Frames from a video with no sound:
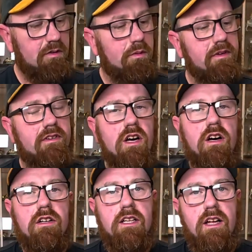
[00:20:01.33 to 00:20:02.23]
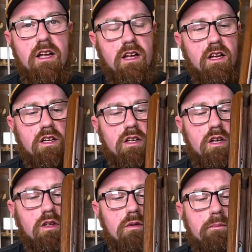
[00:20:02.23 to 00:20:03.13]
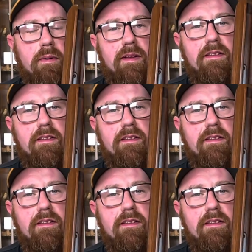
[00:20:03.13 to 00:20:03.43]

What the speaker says: We've got a lump in